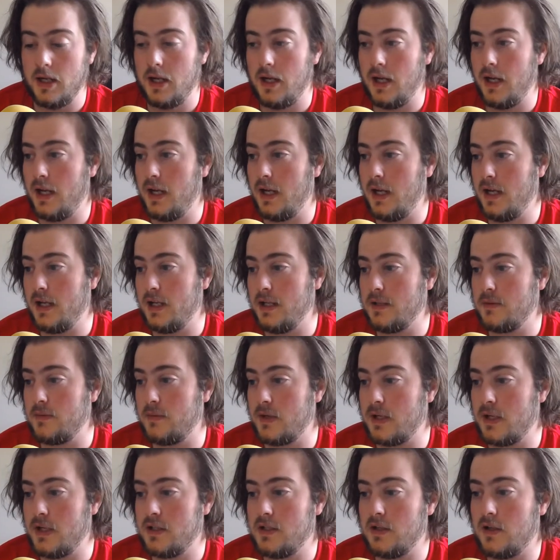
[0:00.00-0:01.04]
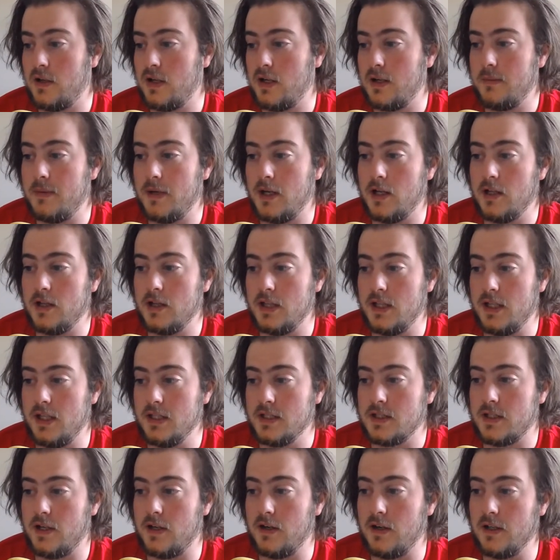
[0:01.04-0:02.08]
and we're gonna talk about these
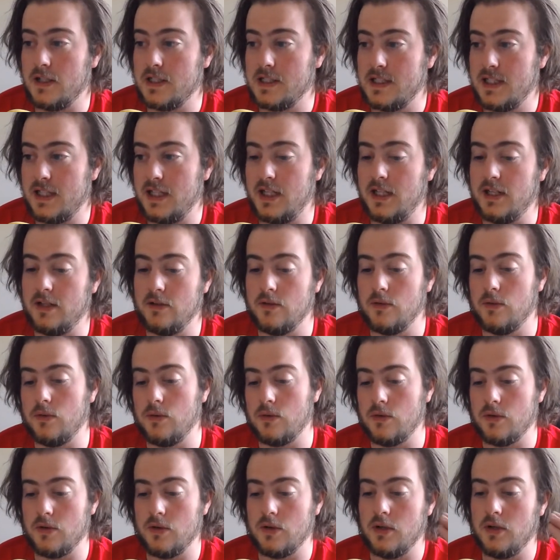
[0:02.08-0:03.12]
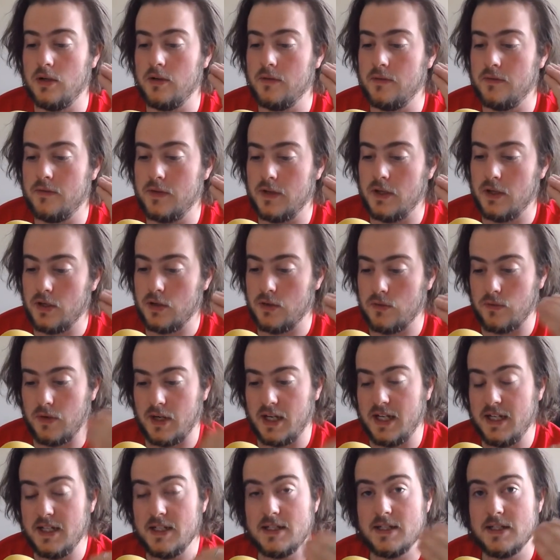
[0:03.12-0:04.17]
cards in order of their
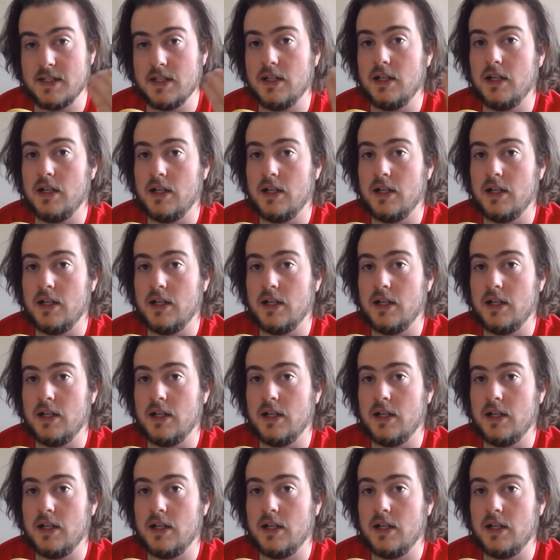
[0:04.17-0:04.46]
grades